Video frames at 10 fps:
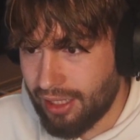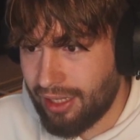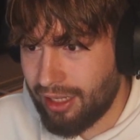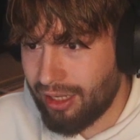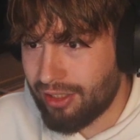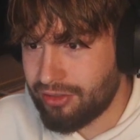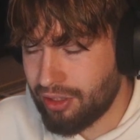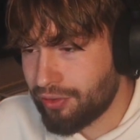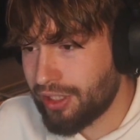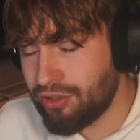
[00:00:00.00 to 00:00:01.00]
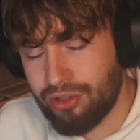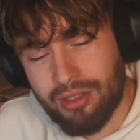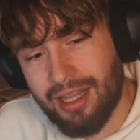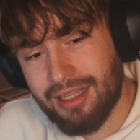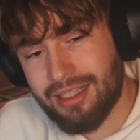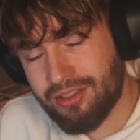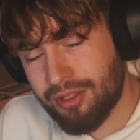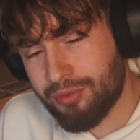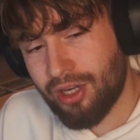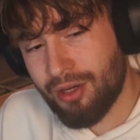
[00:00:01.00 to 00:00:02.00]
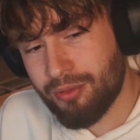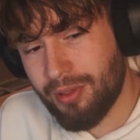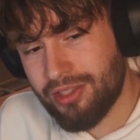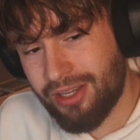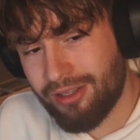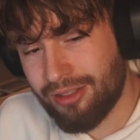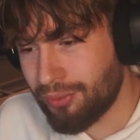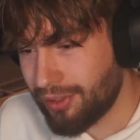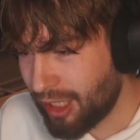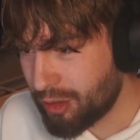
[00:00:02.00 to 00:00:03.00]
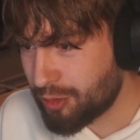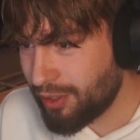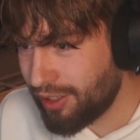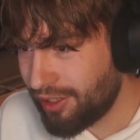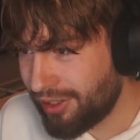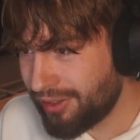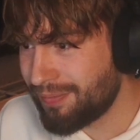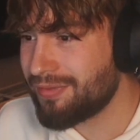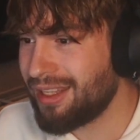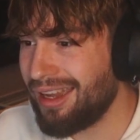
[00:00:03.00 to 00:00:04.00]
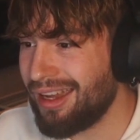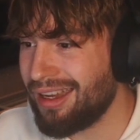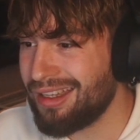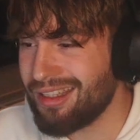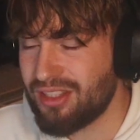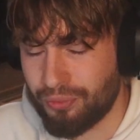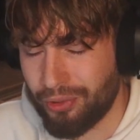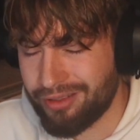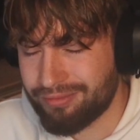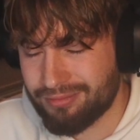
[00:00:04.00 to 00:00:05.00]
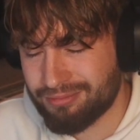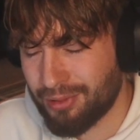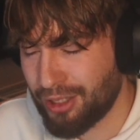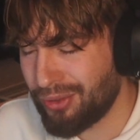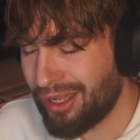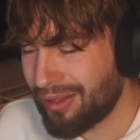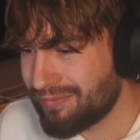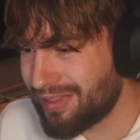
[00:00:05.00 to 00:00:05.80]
Don't forget to like and subscribe to my channel, it really helps me a lot. It's free, by the way.